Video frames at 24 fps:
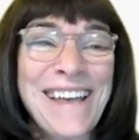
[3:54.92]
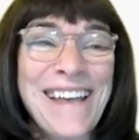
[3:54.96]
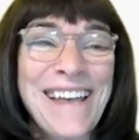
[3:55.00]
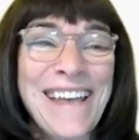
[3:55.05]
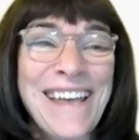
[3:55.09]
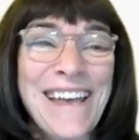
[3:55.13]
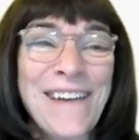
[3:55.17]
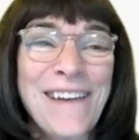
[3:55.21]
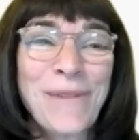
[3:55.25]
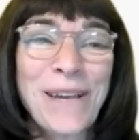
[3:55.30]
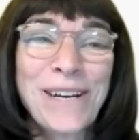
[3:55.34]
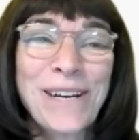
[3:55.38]

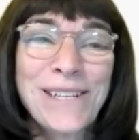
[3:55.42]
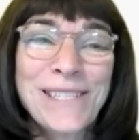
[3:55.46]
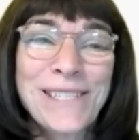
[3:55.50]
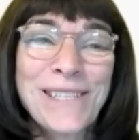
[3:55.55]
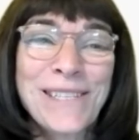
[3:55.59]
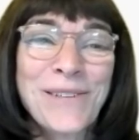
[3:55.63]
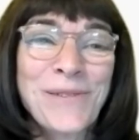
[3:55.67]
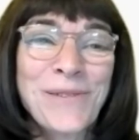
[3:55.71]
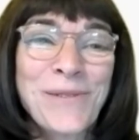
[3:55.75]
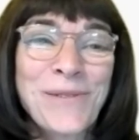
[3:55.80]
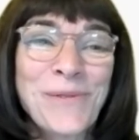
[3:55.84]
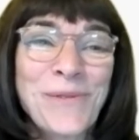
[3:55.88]
And we
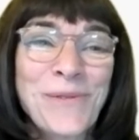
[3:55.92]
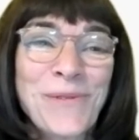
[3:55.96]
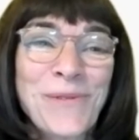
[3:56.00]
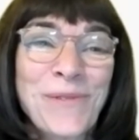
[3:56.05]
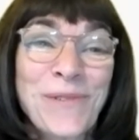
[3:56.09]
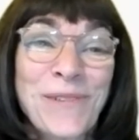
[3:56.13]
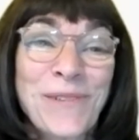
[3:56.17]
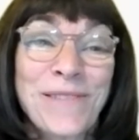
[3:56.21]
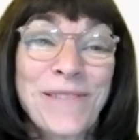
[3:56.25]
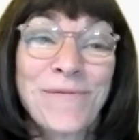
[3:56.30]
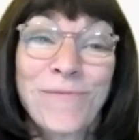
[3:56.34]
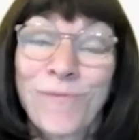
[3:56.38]
also
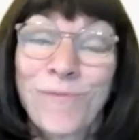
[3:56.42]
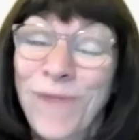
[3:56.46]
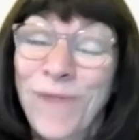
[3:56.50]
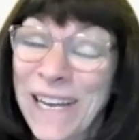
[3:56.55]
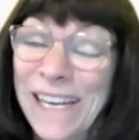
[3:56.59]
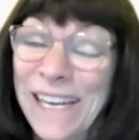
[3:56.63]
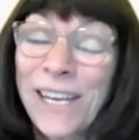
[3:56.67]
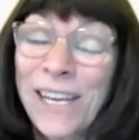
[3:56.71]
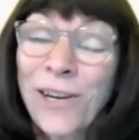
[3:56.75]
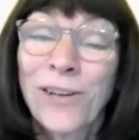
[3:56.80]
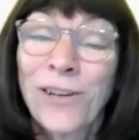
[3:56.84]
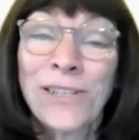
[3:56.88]

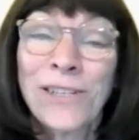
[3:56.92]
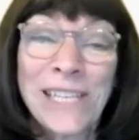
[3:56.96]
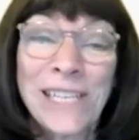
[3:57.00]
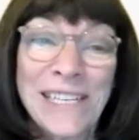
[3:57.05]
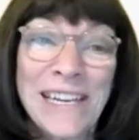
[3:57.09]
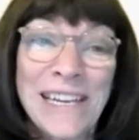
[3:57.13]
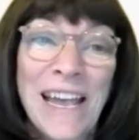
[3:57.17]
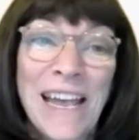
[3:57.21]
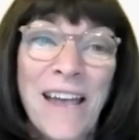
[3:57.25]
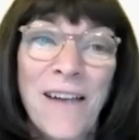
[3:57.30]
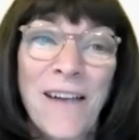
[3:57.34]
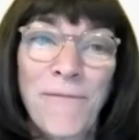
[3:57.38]
want to hear
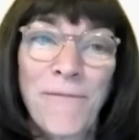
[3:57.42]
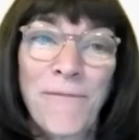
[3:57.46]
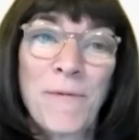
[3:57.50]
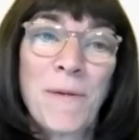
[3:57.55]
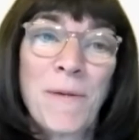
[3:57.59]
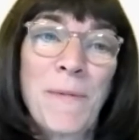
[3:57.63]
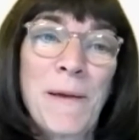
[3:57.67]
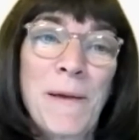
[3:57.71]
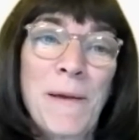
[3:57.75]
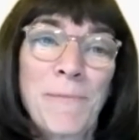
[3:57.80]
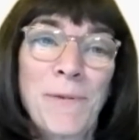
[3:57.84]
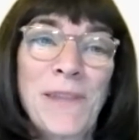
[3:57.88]
today from the
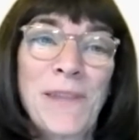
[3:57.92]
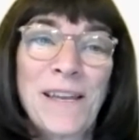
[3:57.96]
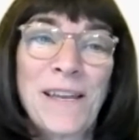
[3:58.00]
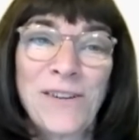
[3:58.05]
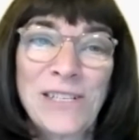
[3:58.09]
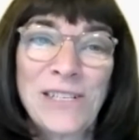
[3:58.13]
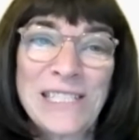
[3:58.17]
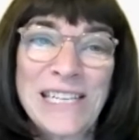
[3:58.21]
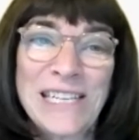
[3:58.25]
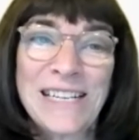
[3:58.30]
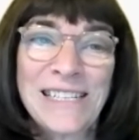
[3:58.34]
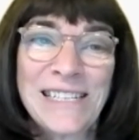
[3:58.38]
people that are
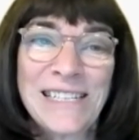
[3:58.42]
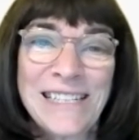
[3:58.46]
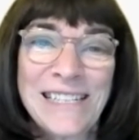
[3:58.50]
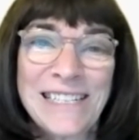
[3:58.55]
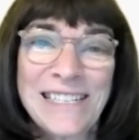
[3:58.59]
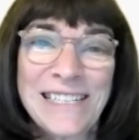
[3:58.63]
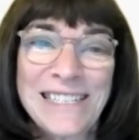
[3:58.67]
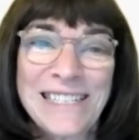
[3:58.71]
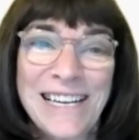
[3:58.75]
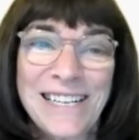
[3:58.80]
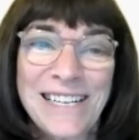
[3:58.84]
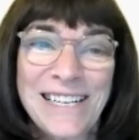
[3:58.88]
attending
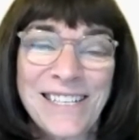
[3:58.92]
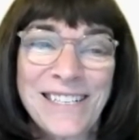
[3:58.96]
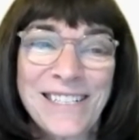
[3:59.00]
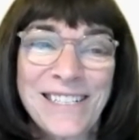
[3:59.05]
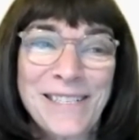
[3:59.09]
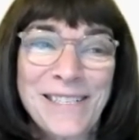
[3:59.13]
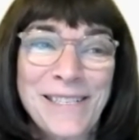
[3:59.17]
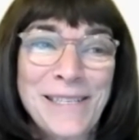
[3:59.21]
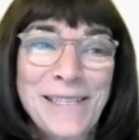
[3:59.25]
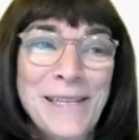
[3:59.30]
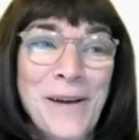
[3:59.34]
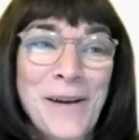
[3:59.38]
this session.
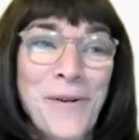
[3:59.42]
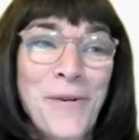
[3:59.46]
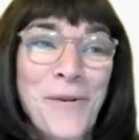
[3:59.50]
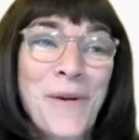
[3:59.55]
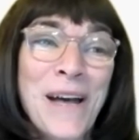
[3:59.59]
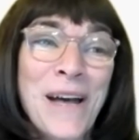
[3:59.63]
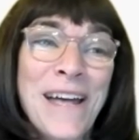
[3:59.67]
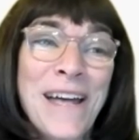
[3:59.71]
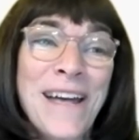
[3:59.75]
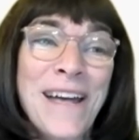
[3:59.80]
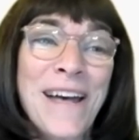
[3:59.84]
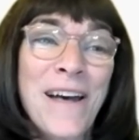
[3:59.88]

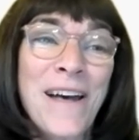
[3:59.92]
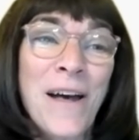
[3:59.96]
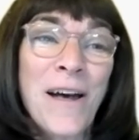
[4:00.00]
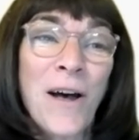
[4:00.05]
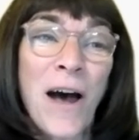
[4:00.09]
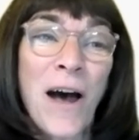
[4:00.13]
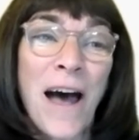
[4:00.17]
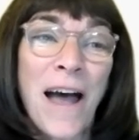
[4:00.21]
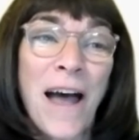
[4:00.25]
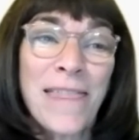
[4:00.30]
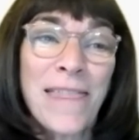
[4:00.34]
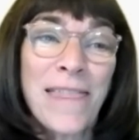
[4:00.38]
So
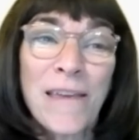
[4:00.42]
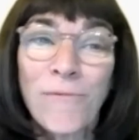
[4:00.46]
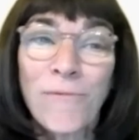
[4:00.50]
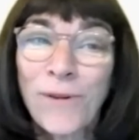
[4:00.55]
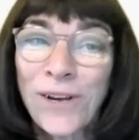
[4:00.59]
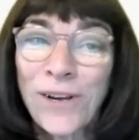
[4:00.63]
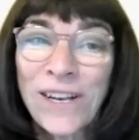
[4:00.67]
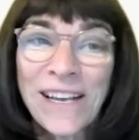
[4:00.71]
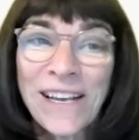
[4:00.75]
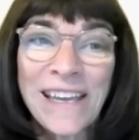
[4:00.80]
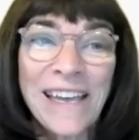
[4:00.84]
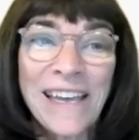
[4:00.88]
I think we're
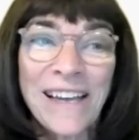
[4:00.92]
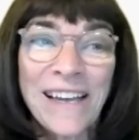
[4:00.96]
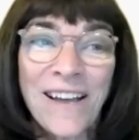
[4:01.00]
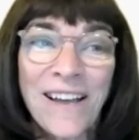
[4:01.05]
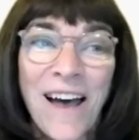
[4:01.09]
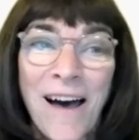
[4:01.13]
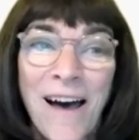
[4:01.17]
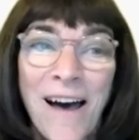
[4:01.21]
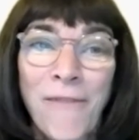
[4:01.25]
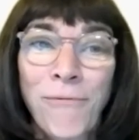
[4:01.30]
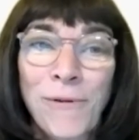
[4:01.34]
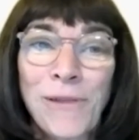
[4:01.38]
going to kick
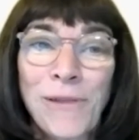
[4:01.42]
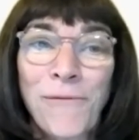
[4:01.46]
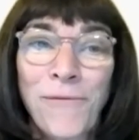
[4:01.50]
off with a